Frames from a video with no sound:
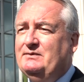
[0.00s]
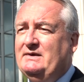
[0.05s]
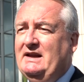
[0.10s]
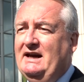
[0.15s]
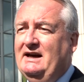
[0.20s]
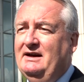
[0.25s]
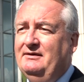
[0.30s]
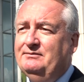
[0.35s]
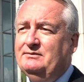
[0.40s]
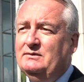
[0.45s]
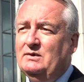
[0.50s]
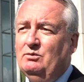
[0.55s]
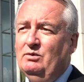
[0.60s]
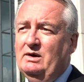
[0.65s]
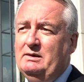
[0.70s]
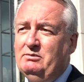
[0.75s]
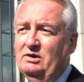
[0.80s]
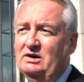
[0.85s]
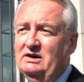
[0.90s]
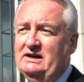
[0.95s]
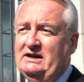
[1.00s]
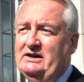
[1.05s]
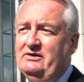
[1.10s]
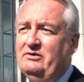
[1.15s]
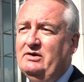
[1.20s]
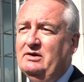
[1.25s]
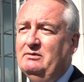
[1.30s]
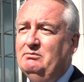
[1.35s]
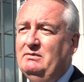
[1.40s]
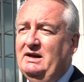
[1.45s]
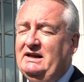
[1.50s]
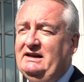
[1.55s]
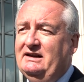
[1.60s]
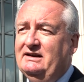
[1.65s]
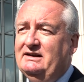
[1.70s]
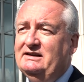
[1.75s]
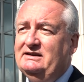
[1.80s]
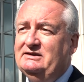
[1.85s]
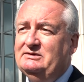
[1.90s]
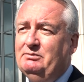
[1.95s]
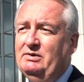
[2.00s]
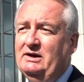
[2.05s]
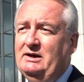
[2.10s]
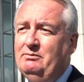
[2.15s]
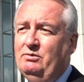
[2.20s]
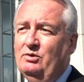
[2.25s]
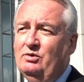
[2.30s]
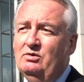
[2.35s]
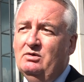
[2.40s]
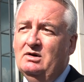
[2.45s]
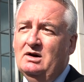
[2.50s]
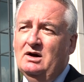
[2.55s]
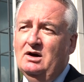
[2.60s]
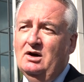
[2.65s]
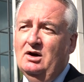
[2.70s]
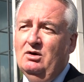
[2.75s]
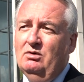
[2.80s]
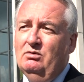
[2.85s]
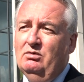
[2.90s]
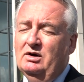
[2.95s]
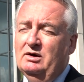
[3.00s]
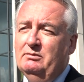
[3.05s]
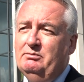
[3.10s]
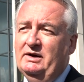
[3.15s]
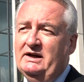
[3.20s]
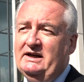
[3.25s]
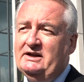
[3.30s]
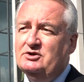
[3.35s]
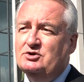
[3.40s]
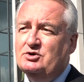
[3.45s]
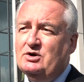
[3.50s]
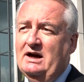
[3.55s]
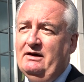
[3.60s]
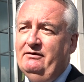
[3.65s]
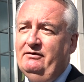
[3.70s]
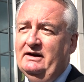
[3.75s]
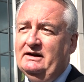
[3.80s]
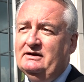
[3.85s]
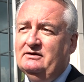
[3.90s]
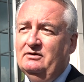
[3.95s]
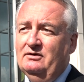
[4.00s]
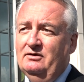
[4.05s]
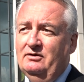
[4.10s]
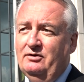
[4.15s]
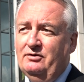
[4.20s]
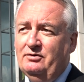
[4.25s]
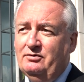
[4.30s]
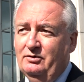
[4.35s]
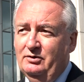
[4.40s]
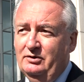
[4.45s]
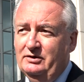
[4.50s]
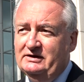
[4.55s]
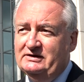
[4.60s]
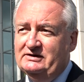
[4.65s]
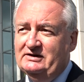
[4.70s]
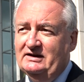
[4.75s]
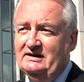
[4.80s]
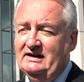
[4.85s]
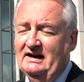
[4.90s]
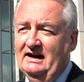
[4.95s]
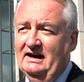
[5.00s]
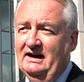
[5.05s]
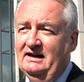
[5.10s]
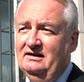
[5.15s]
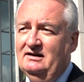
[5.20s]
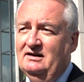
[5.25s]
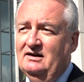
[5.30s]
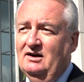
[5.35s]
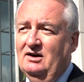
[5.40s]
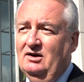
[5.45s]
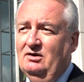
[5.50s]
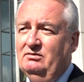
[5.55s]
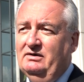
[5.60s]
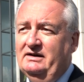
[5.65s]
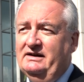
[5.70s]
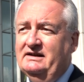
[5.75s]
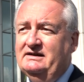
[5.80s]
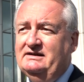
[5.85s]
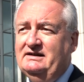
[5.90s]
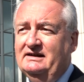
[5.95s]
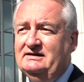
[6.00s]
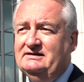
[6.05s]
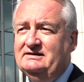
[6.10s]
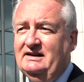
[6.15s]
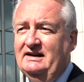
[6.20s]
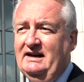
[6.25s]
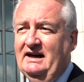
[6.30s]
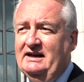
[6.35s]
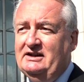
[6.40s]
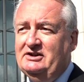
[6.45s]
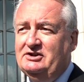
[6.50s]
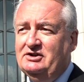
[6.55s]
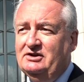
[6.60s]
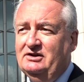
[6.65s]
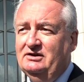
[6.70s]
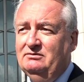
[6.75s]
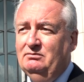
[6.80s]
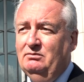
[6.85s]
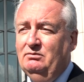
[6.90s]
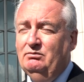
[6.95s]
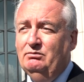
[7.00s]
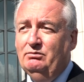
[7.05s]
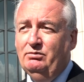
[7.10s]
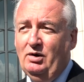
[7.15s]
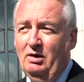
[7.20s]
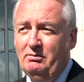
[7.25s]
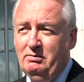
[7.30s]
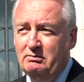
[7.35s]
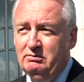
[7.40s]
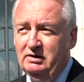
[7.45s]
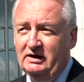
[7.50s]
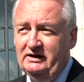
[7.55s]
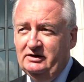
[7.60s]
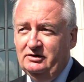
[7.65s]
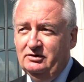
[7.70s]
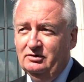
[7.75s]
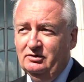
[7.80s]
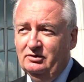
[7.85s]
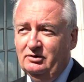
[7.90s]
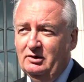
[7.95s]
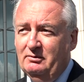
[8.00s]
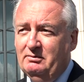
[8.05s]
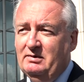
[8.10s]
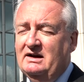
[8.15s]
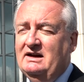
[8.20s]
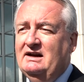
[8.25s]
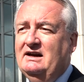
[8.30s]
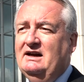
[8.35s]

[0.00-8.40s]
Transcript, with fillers: Now, we believe that many of these people were being trafficked through the Sudan with a destination probably Europe.